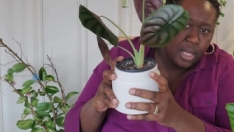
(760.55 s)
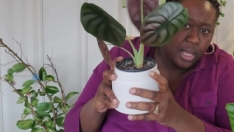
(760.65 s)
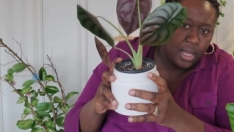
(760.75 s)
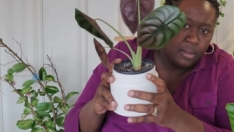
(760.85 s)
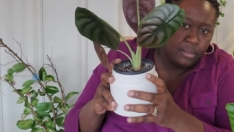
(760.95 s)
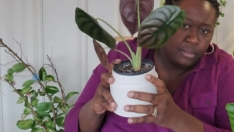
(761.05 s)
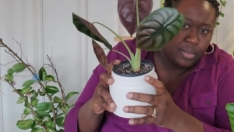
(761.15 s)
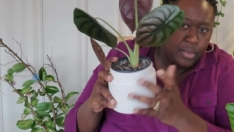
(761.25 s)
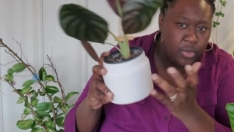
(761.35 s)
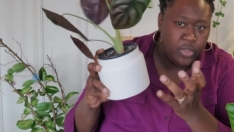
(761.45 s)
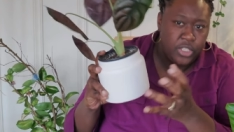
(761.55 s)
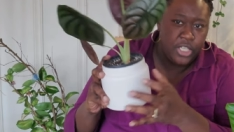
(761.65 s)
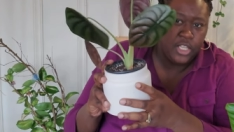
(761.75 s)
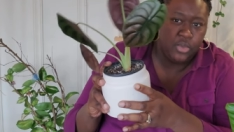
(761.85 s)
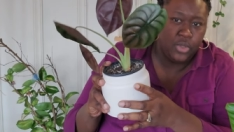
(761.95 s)
Um, but we'll
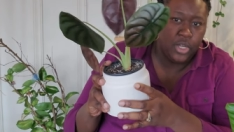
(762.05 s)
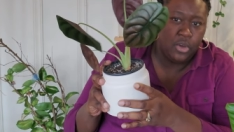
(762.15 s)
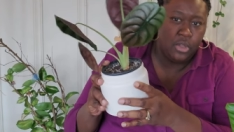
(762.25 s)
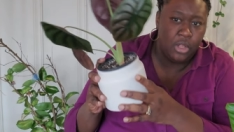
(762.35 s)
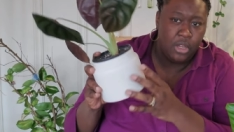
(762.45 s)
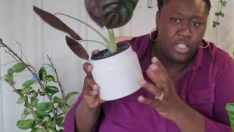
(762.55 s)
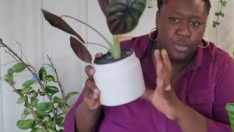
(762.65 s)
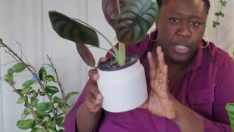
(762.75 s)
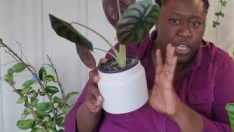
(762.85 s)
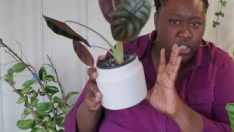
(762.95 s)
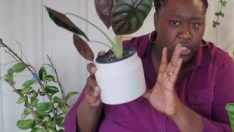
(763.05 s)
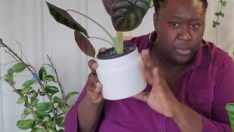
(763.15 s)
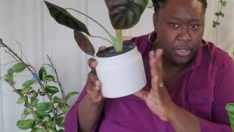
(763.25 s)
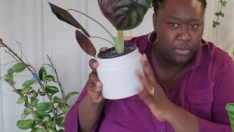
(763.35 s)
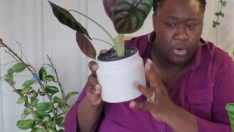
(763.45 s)
see as we go along this plant journey.
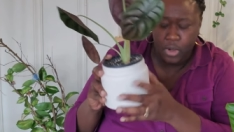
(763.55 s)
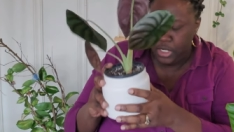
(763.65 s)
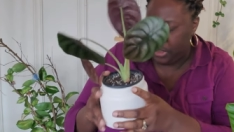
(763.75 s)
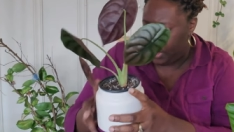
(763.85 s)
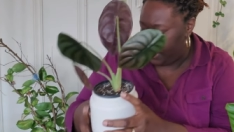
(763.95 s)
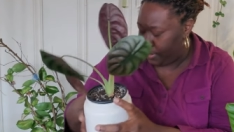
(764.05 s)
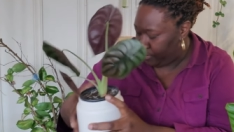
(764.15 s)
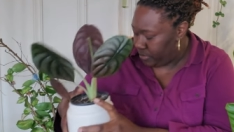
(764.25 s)
We're growing this baby.